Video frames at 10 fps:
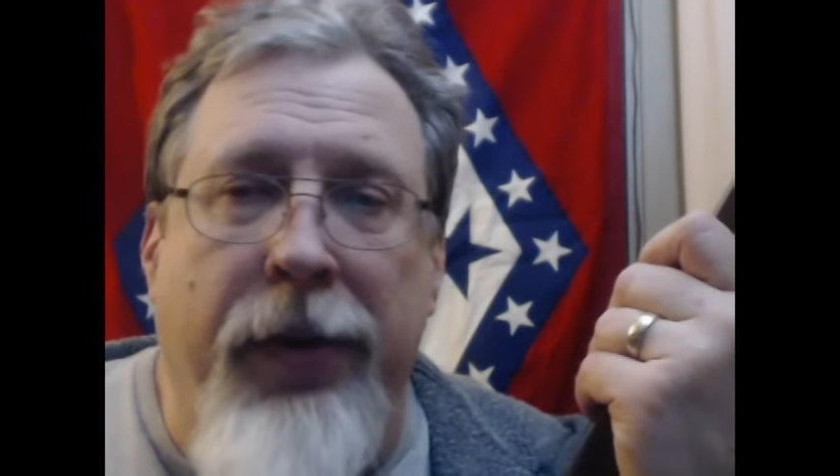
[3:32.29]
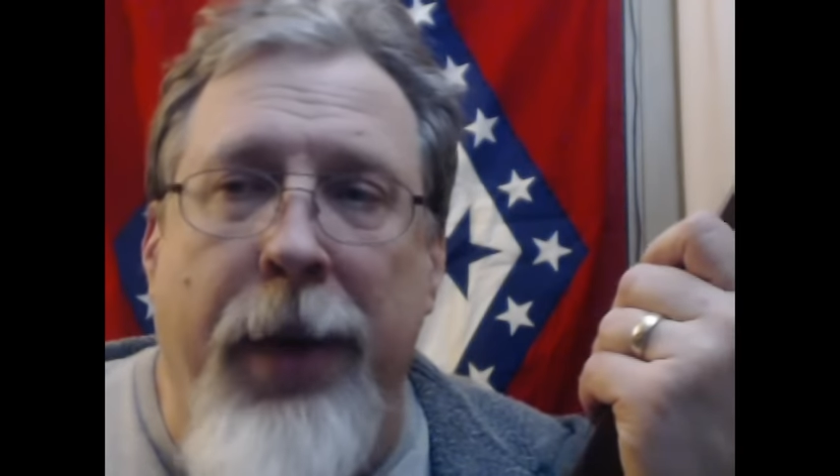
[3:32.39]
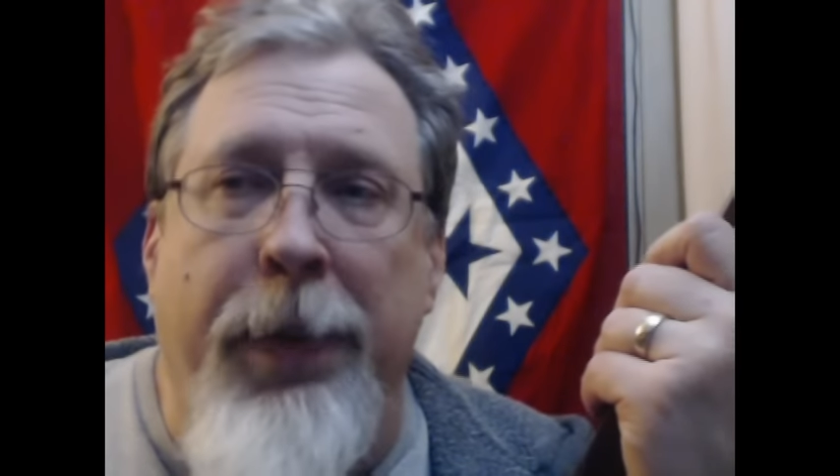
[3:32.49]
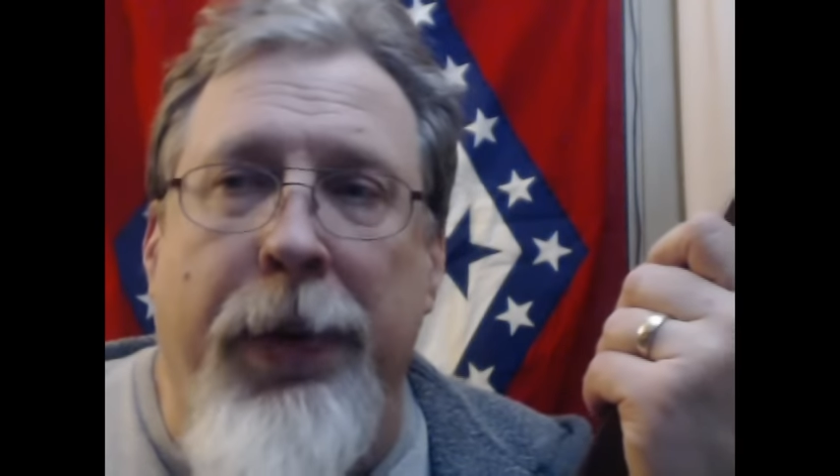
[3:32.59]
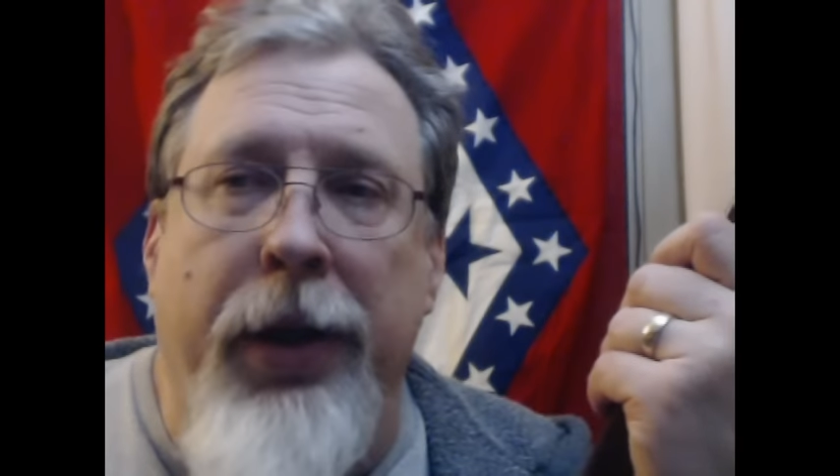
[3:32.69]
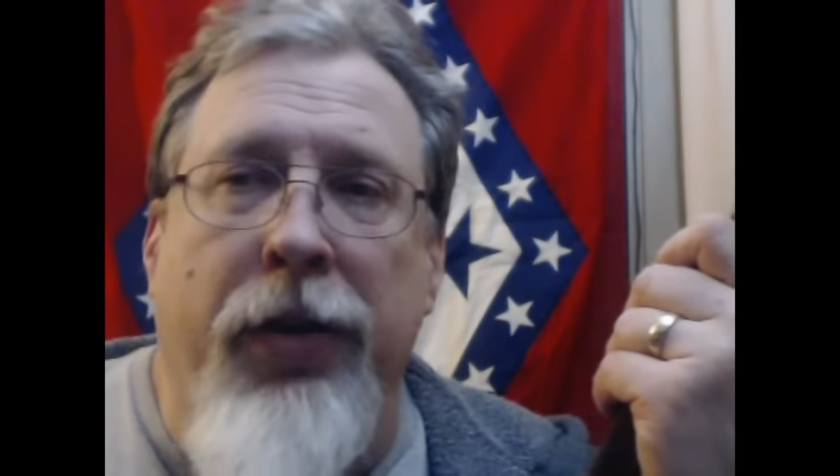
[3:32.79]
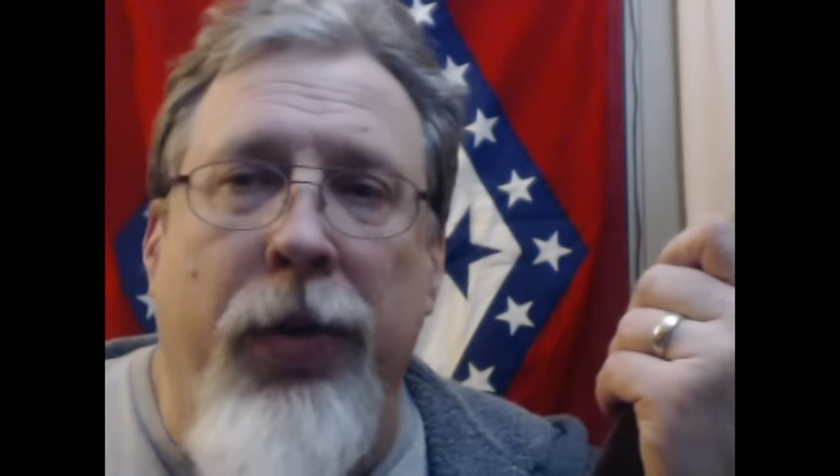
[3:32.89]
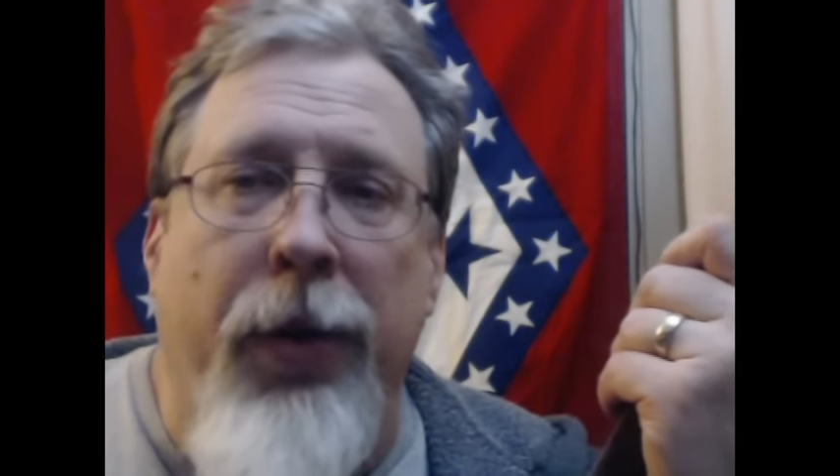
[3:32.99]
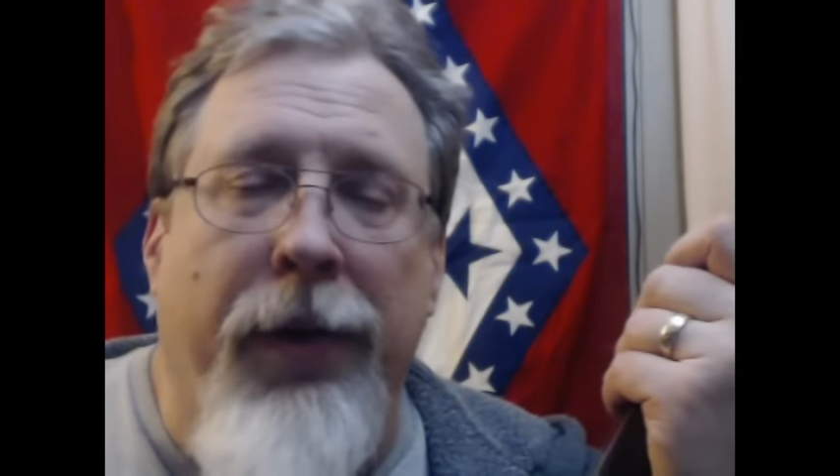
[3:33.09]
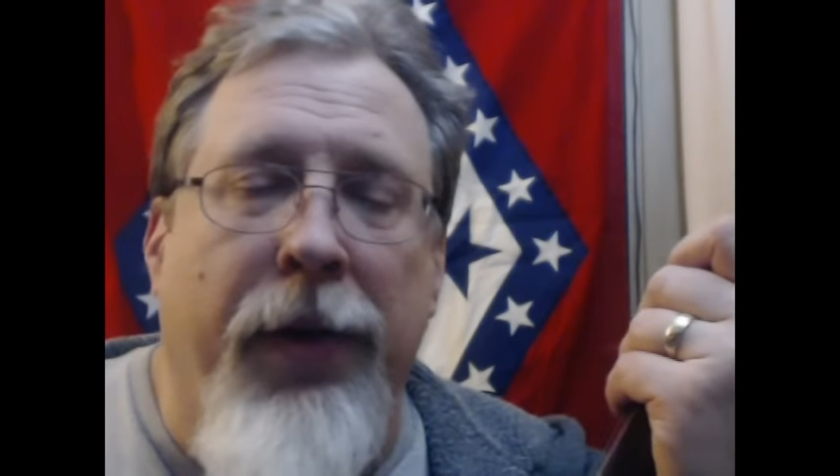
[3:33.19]
state police,
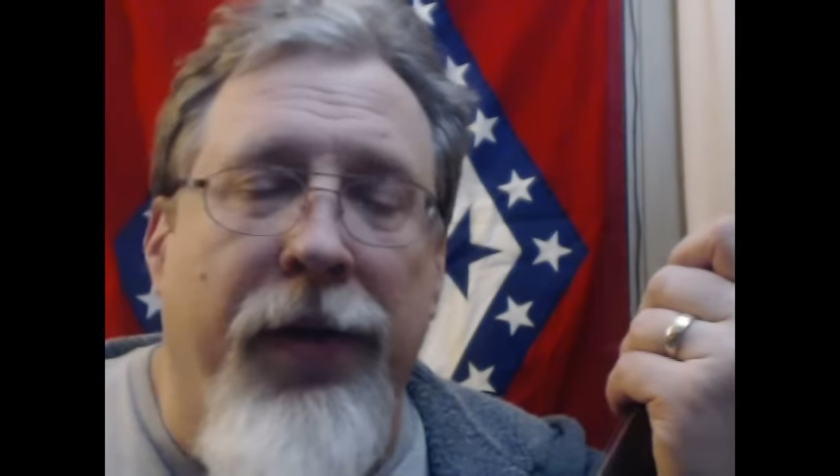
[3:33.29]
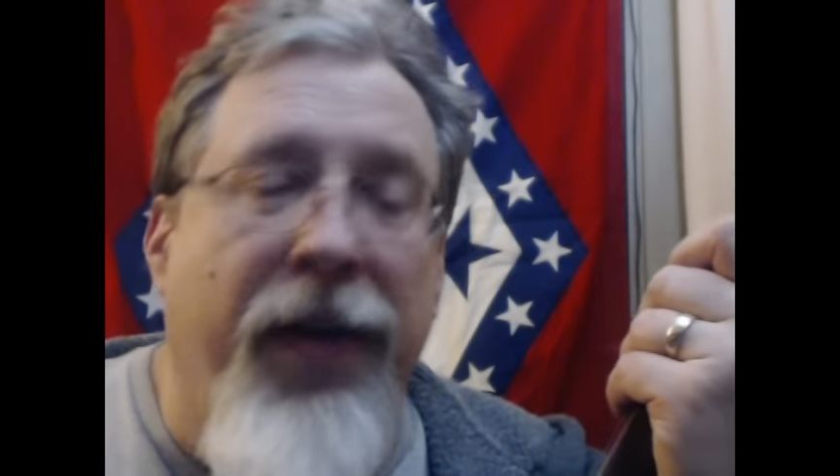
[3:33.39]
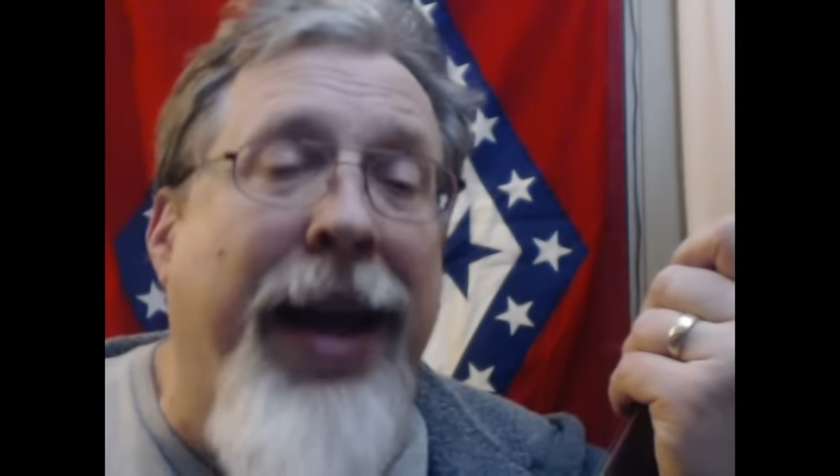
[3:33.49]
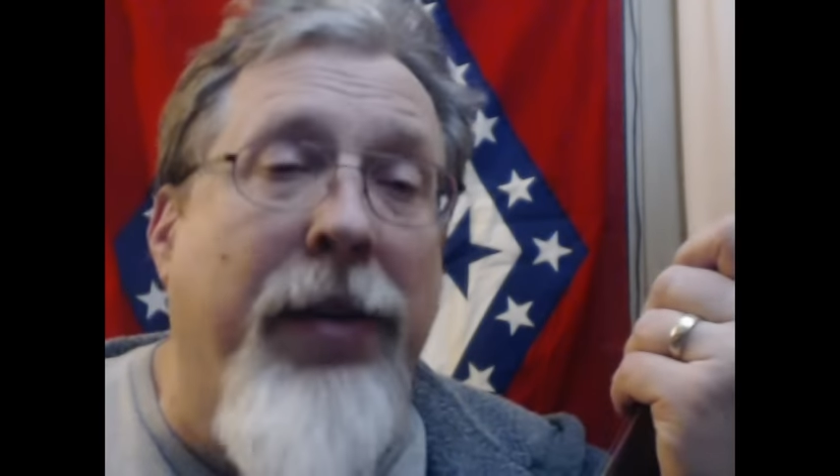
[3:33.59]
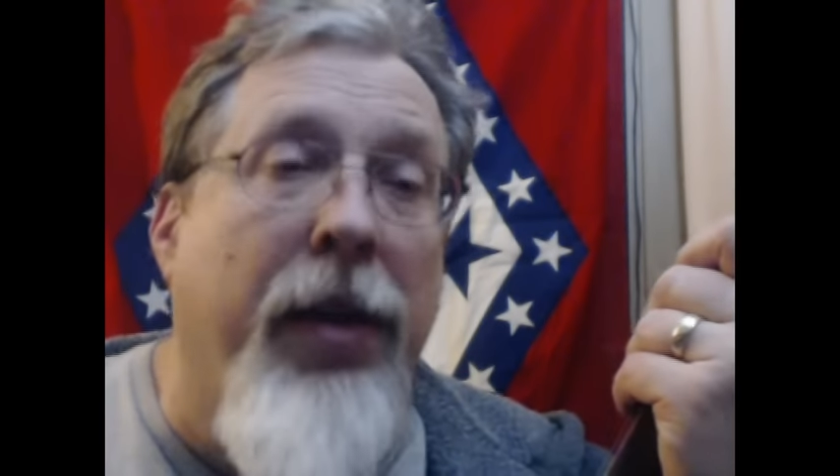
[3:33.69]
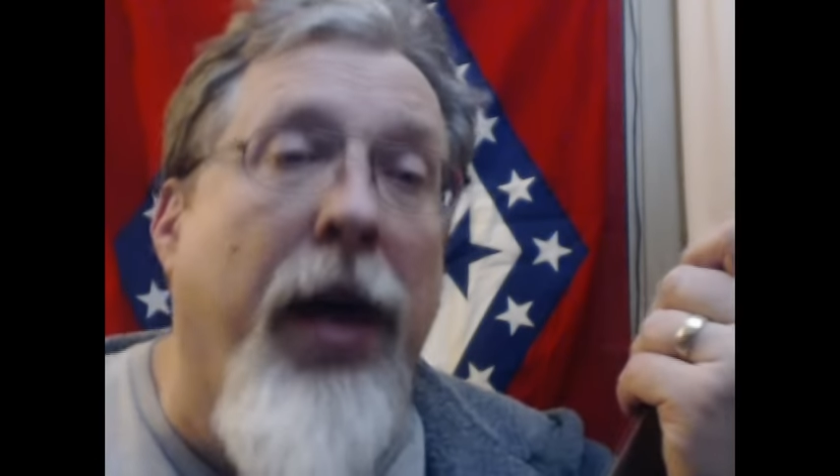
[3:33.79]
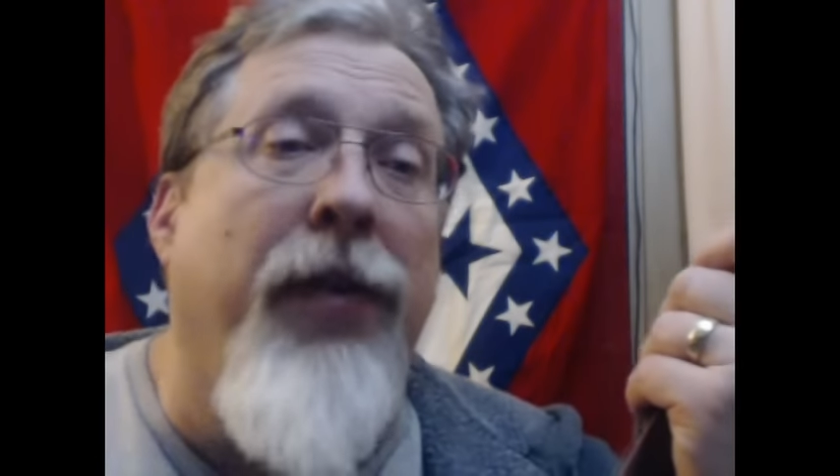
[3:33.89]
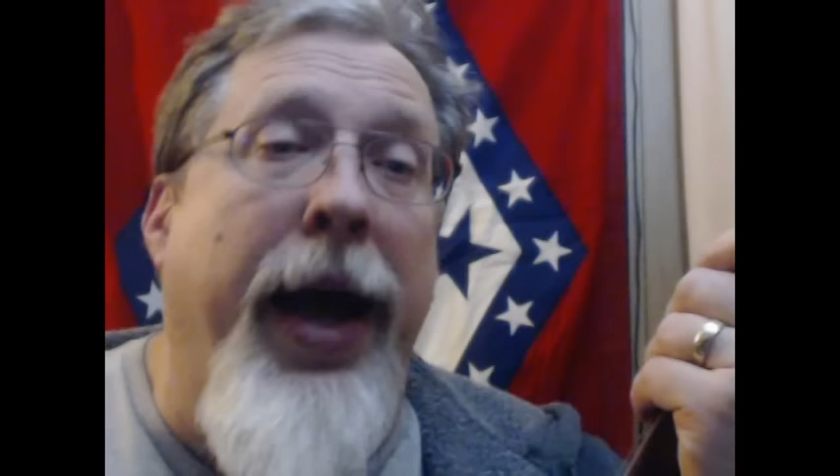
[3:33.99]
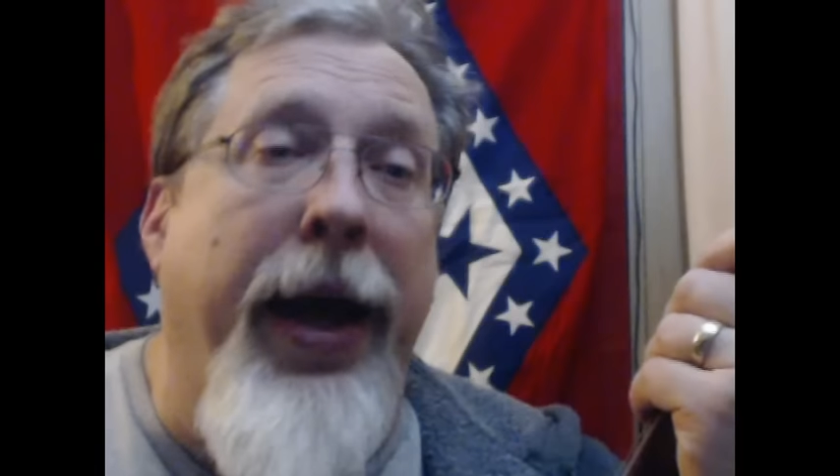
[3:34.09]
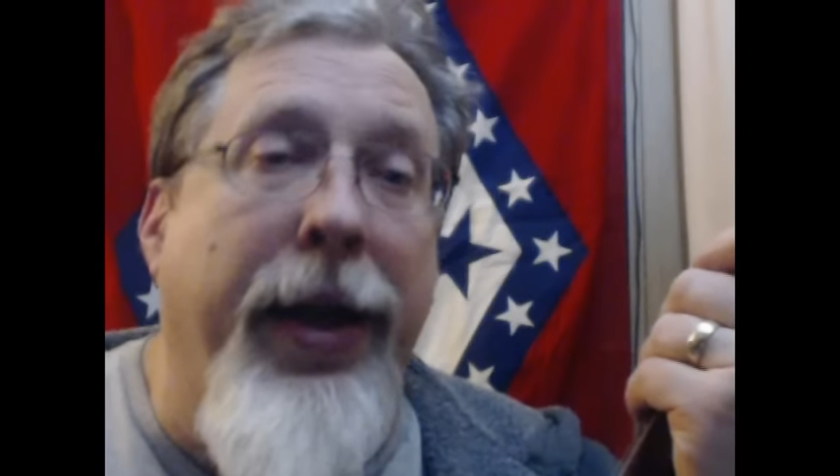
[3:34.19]
whoever the feds, the
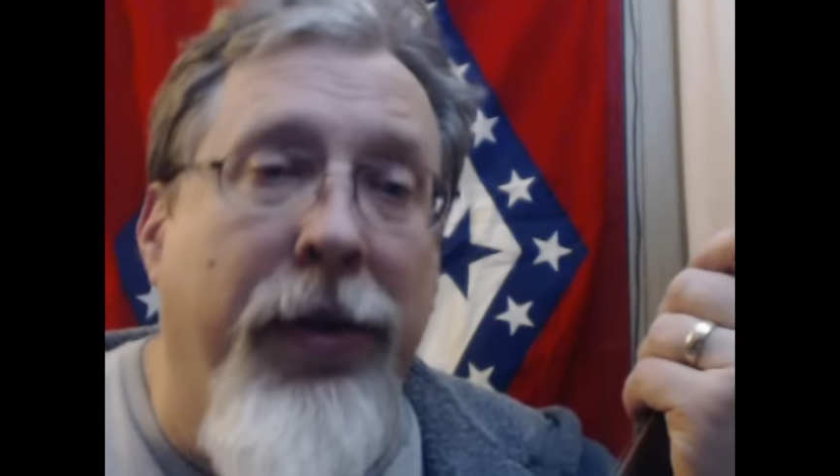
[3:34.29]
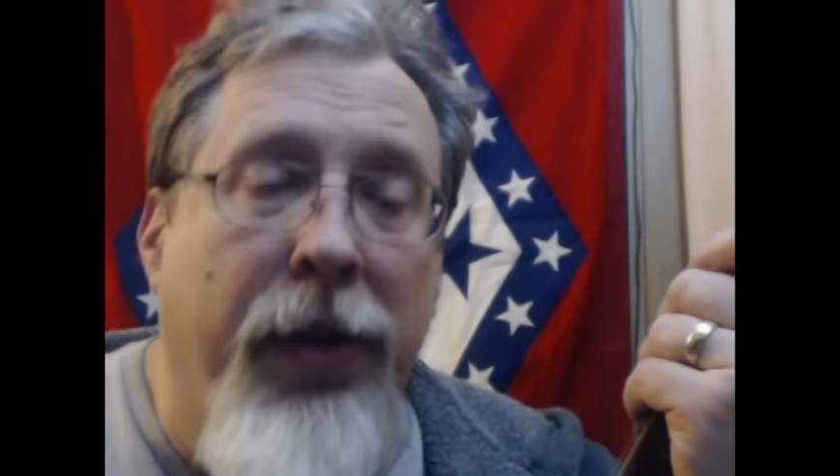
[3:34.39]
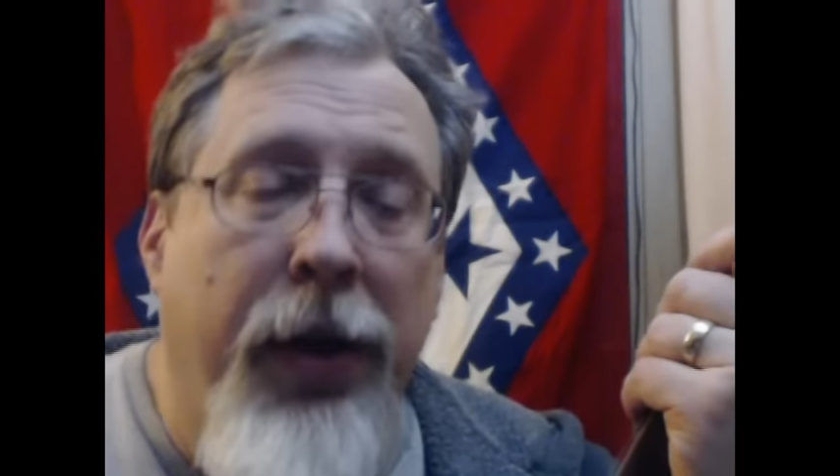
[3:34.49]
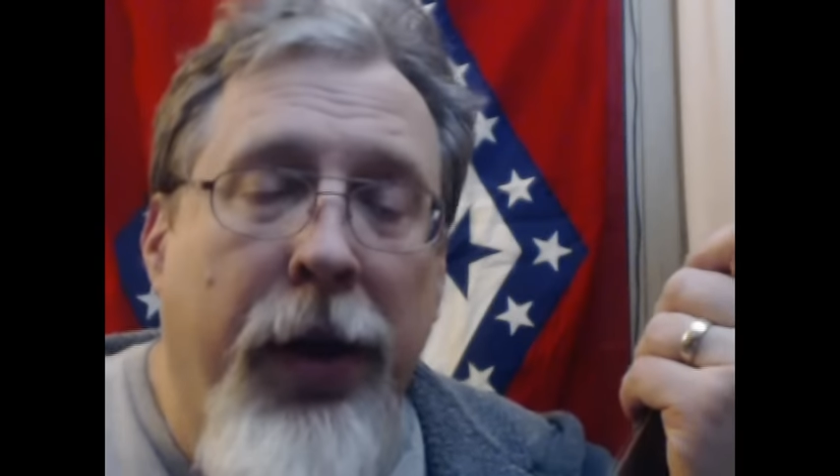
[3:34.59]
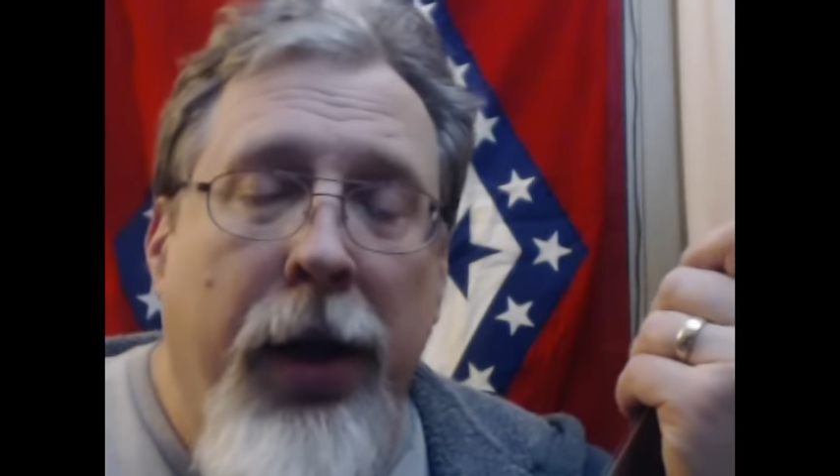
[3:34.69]
feds,